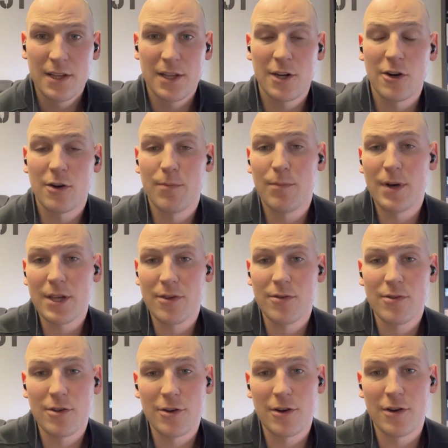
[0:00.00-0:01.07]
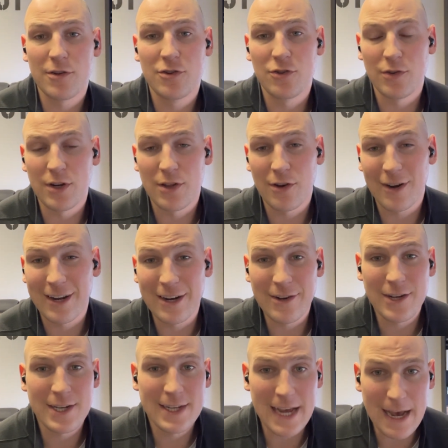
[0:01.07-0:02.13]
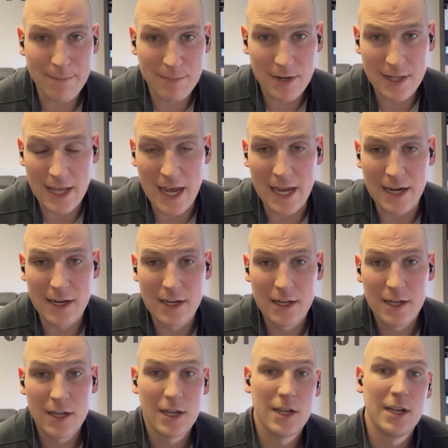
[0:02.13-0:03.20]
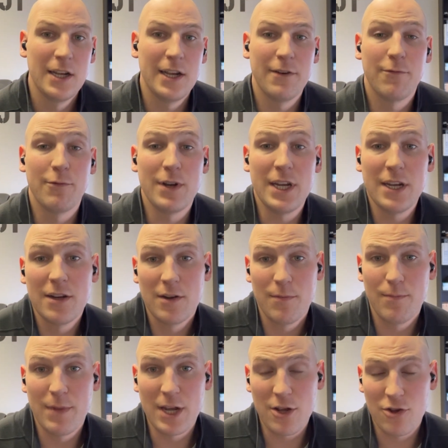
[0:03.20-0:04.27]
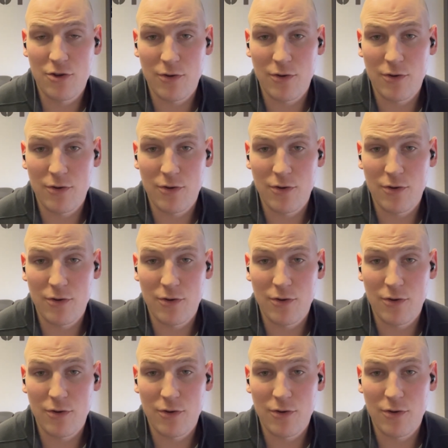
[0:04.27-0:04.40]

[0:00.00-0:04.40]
then our muscles and our joints are going to adapt to that. If we make